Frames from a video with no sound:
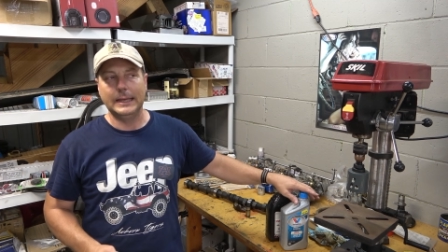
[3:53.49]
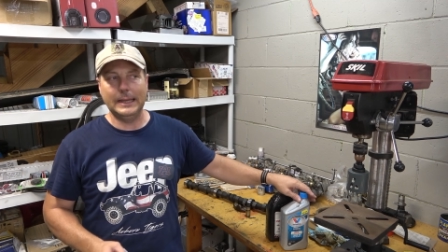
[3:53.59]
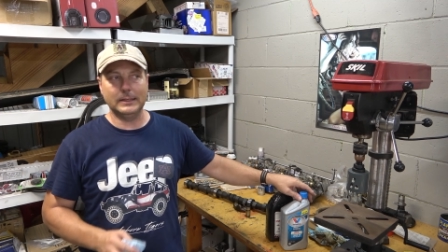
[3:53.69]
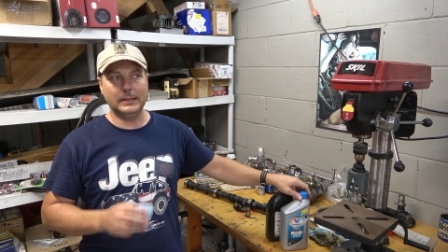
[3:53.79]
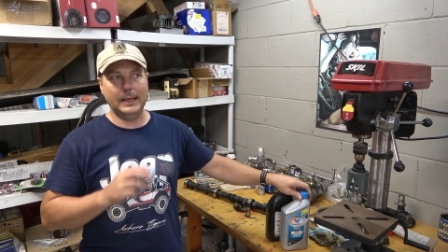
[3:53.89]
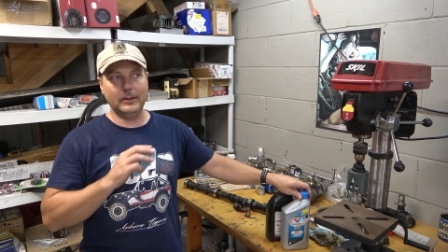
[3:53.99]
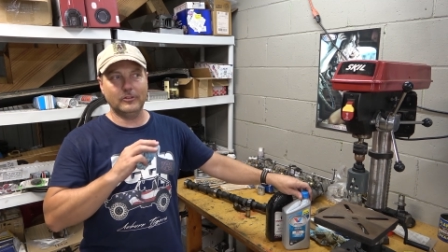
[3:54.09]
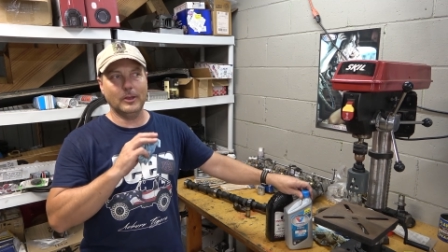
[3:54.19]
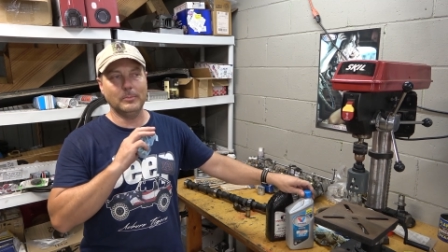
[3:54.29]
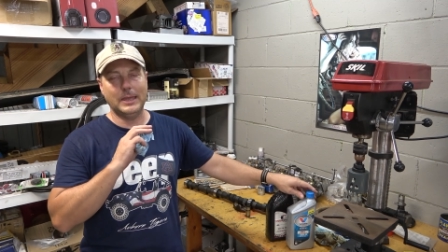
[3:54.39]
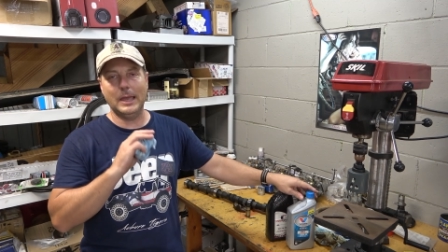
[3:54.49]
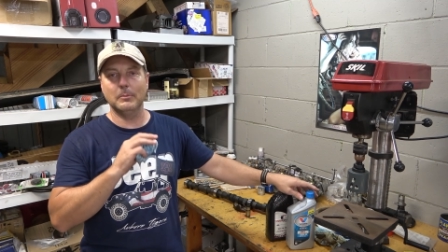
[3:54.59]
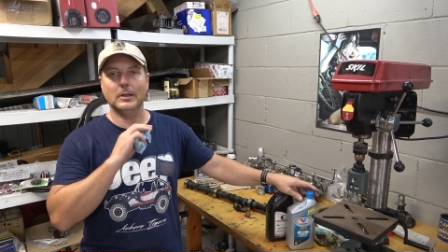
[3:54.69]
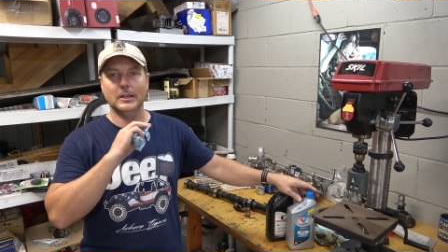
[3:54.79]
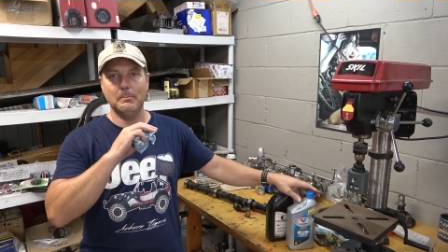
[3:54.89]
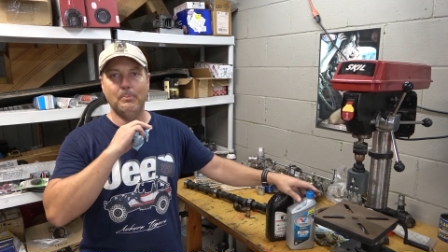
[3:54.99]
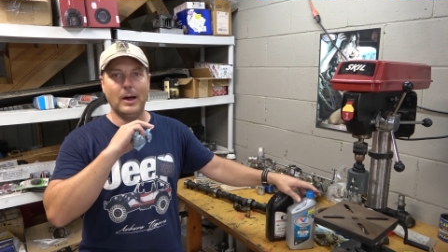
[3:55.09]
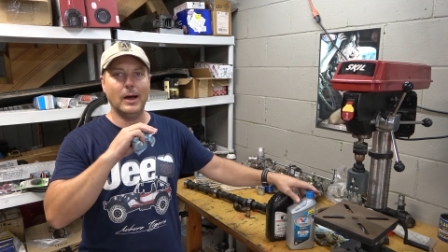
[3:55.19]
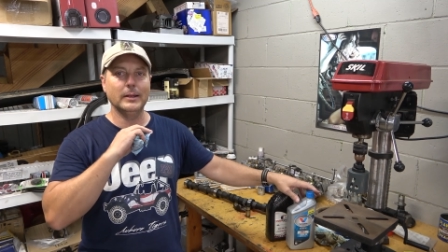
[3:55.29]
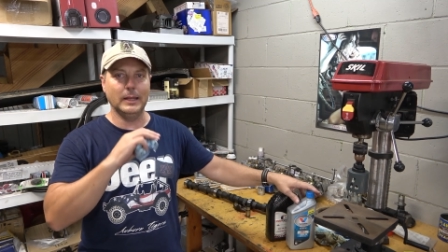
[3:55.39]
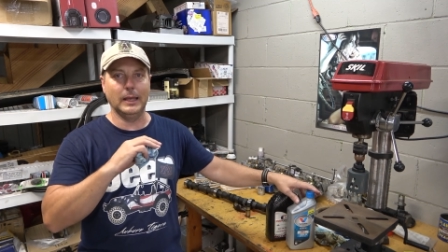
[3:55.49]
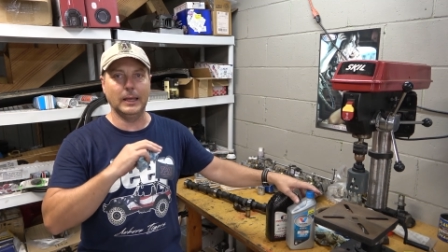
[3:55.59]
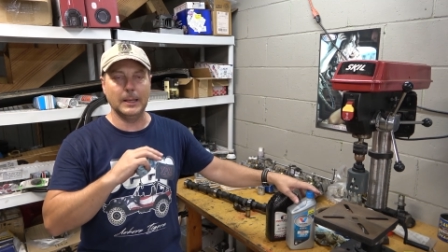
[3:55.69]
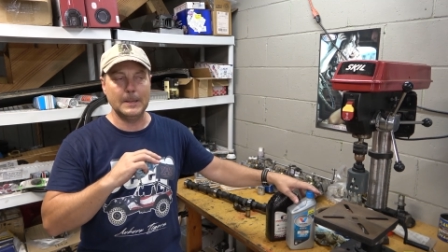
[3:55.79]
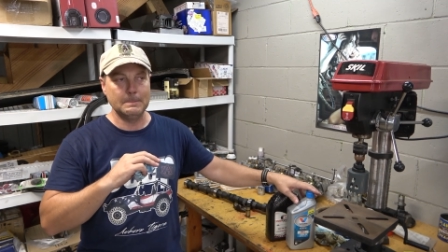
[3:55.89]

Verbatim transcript: It ends up chemically bonding